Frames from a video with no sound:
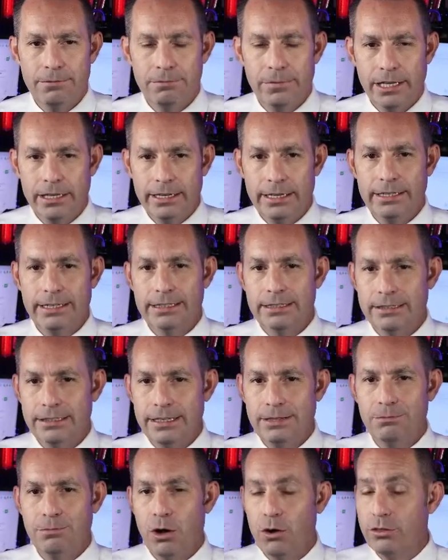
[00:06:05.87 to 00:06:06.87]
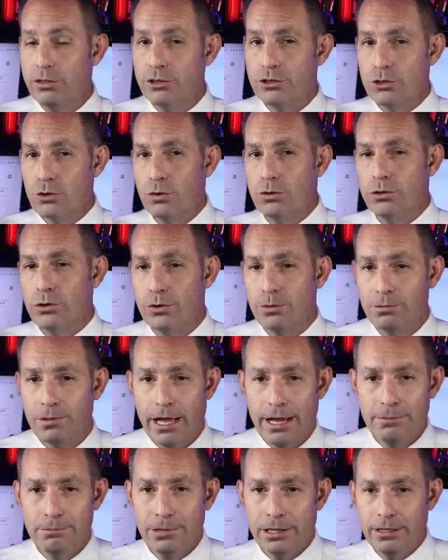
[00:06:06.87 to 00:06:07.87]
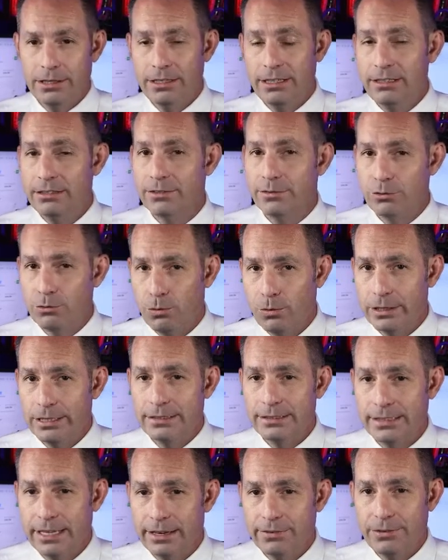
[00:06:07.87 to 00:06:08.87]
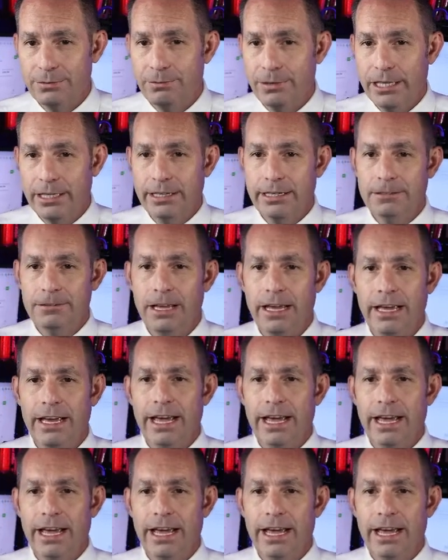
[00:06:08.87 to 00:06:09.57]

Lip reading: million exceed both its short-term liabilities of $27 million